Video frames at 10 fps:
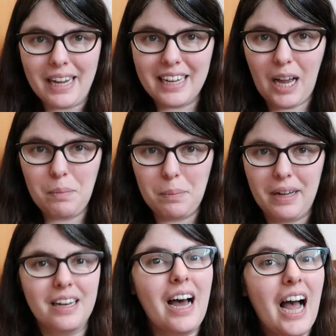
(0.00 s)
backing up a
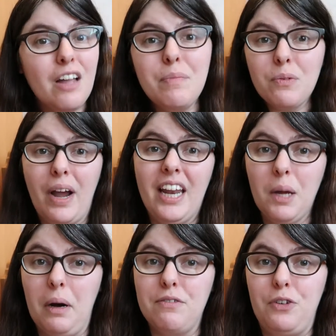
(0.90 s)
bit, I've been
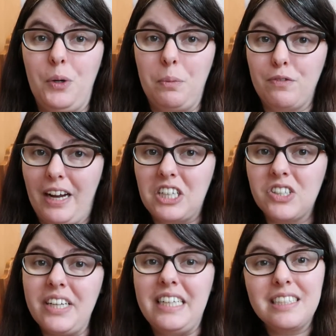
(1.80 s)
writing about food
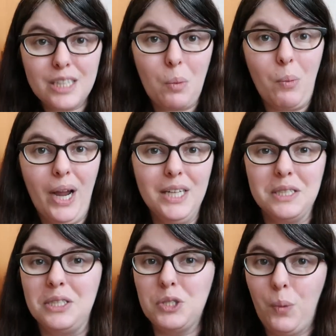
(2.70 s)
professionally in some way
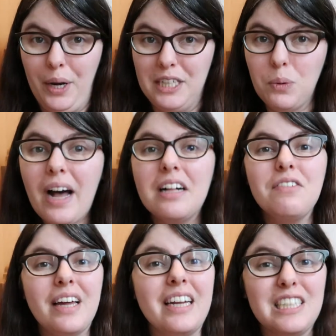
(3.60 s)
since
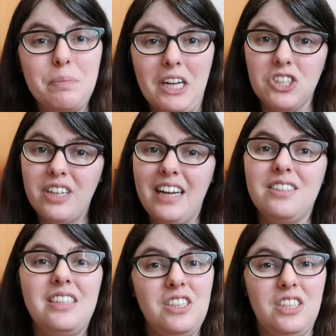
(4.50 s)
2012 and I
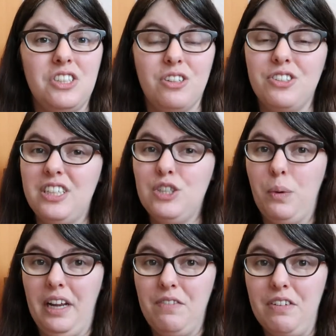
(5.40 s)
specialized into desserts in
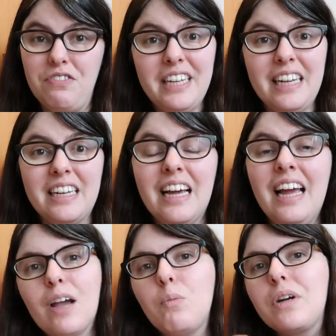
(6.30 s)
2015
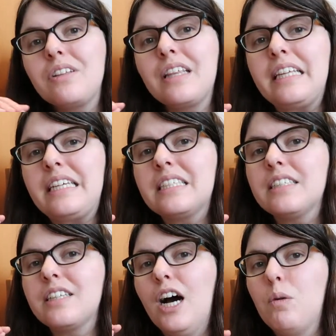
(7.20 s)
and one of the things
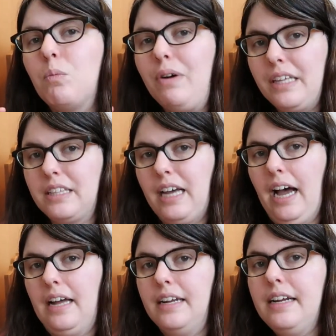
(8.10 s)
that's come with
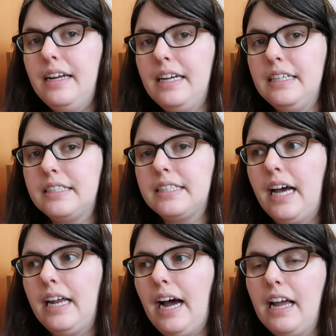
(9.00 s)
that is
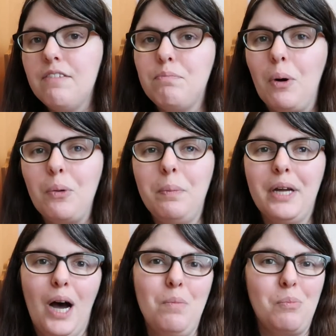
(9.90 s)
that I have both
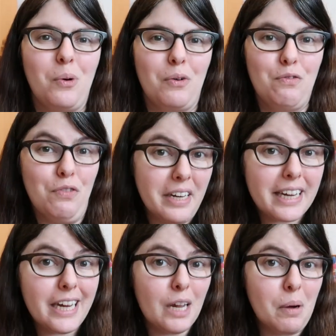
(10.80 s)
become more
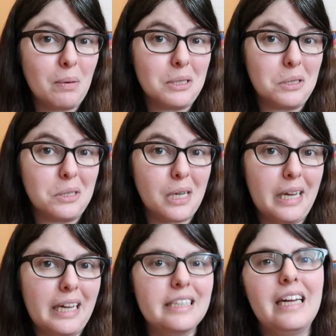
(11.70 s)
finicky about what desserts I
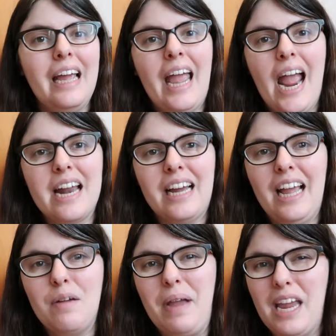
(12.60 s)
eat and
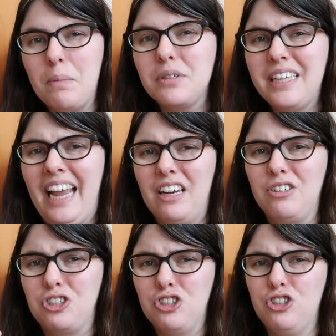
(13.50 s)
I am able to
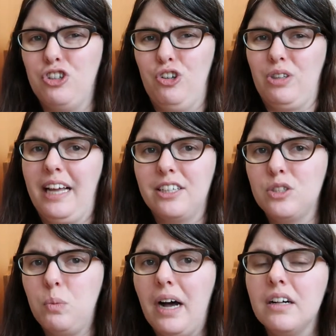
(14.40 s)
handle sugar
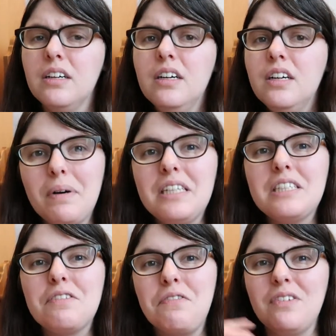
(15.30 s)
less well. But
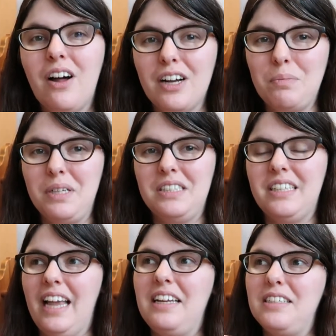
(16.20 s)
it's
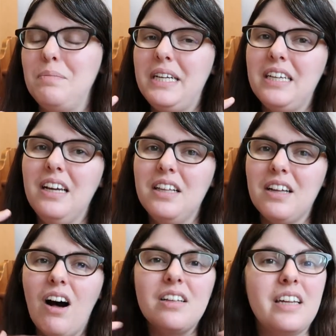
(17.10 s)
Vlogmas and to me,
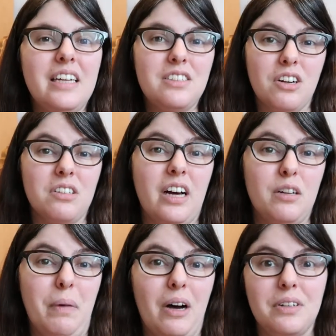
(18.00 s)
the holidays are a
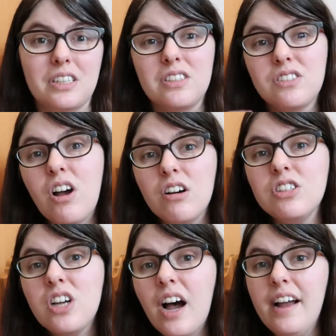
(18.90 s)
lot about
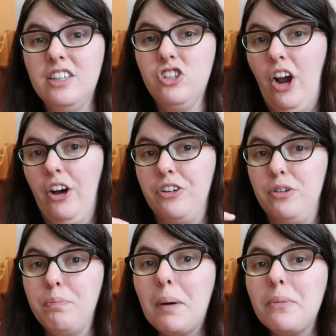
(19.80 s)
nostalgia and
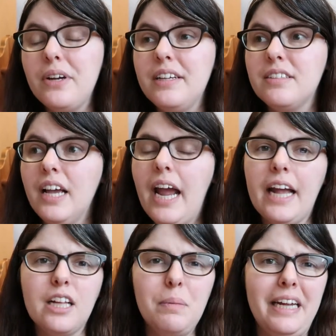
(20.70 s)
childhood memories
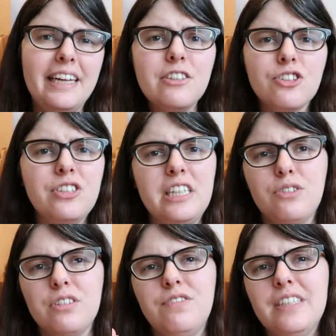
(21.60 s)
and that'd be interesting
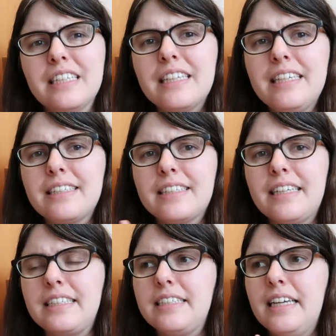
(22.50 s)
to revisit these
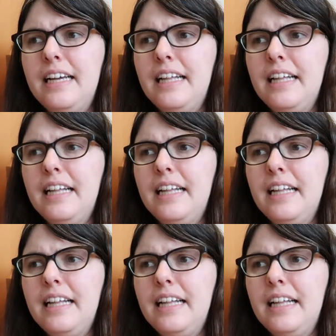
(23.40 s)
things